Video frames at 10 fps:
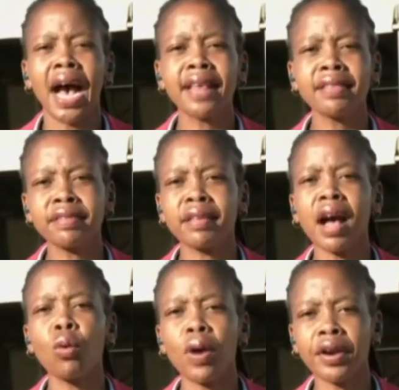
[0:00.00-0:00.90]
Others
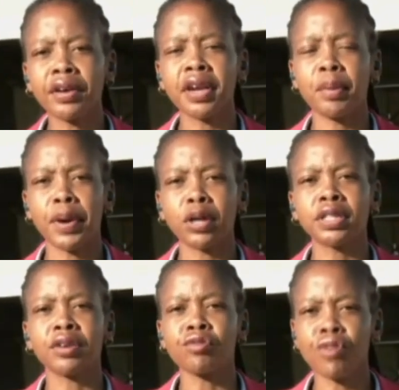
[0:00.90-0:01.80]
are worried
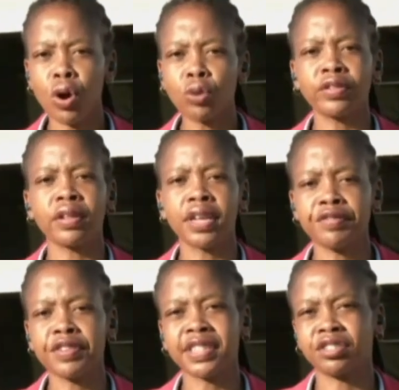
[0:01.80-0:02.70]
about the roads
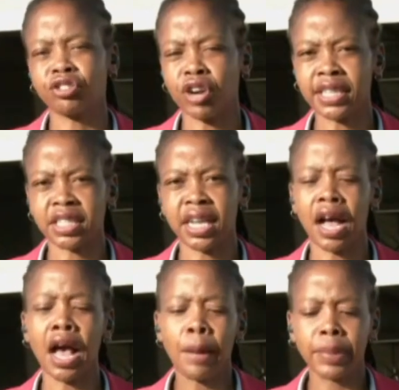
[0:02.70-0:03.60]
infrastructure.